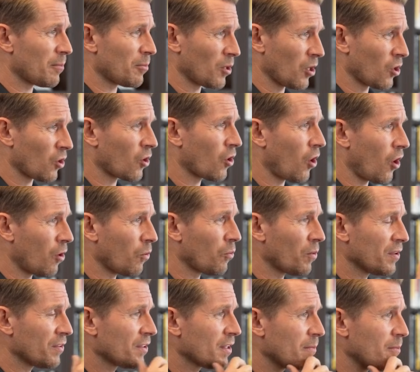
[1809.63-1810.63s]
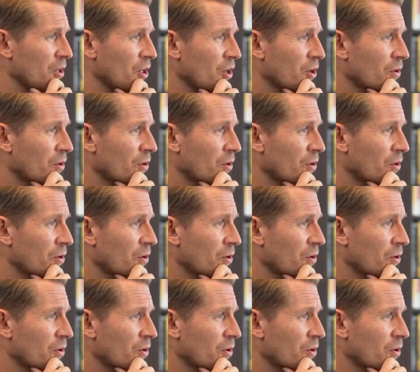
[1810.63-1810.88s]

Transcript: up another call with them and